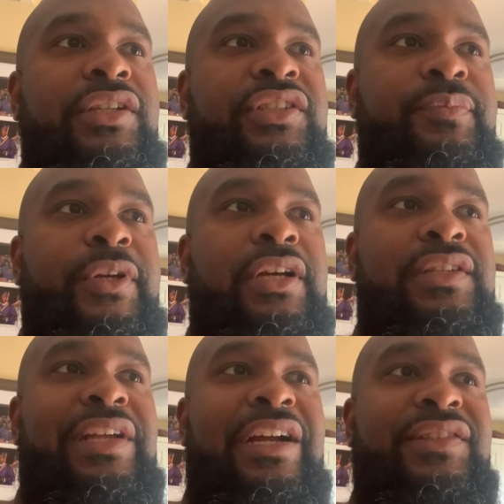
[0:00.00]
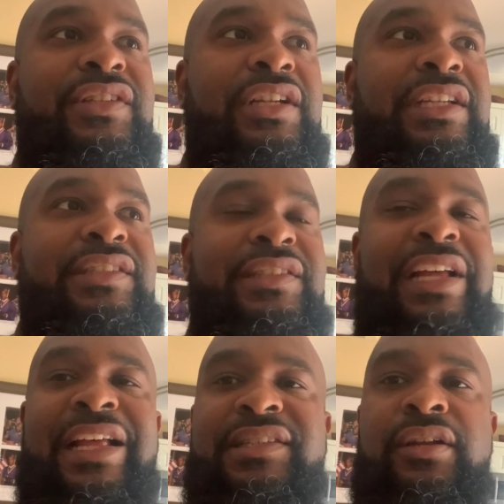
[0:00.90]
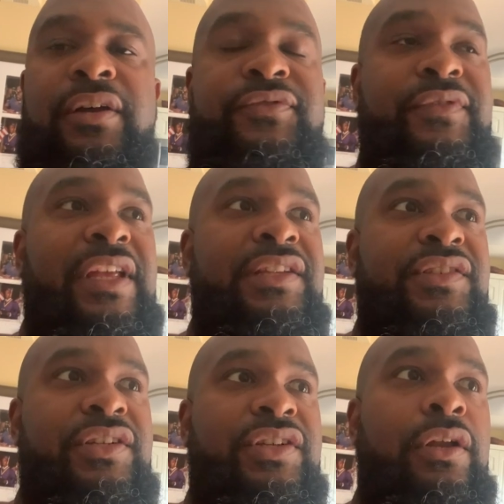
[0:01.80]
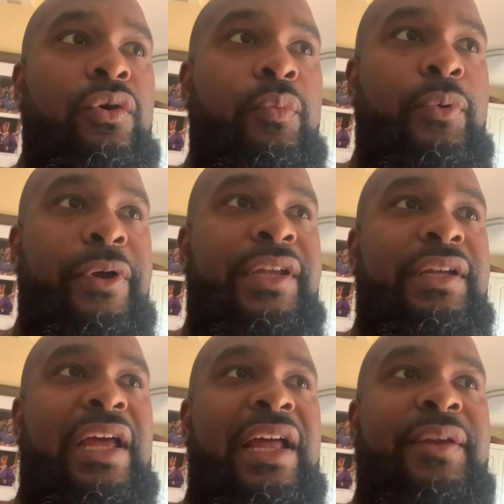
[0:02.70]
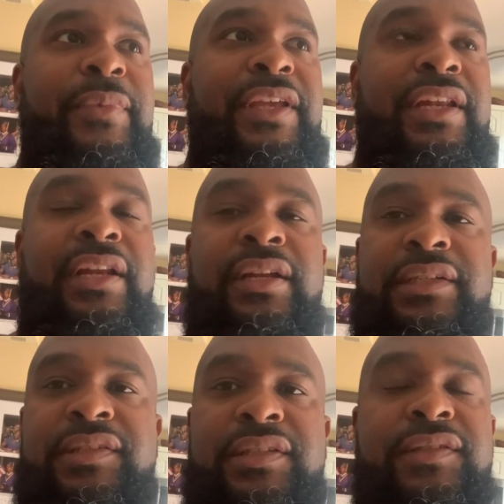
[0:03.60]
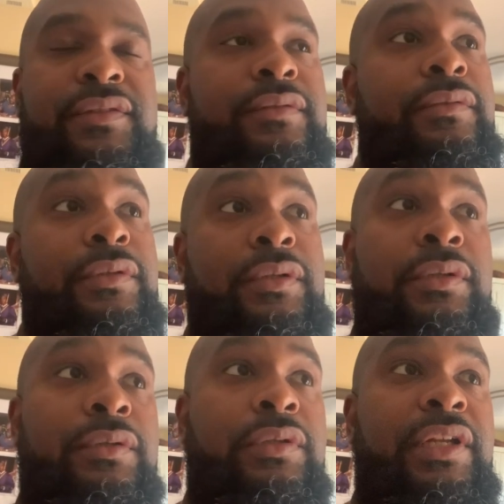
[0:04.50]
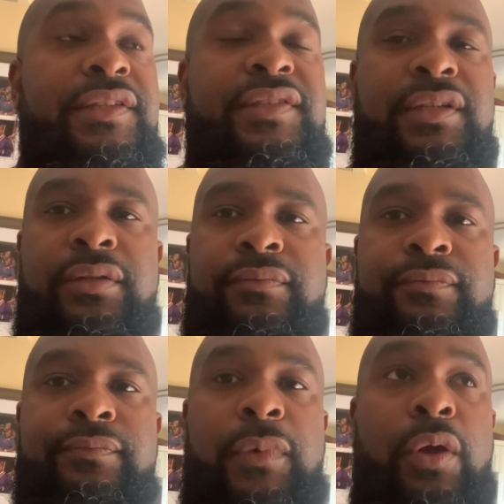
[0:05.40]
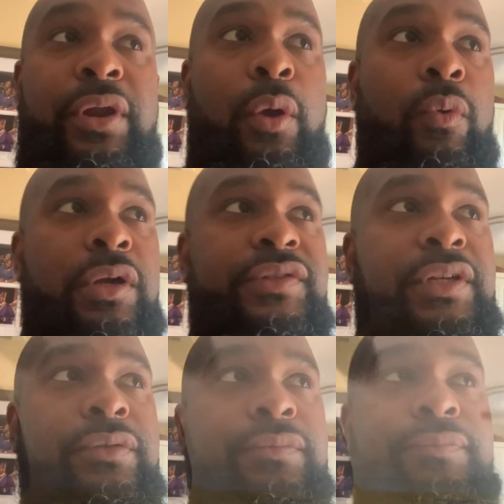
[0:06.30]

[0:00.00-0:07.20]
Just because Arsenal is starting off in such a low point at the beginning of the season. Let's see how that works out.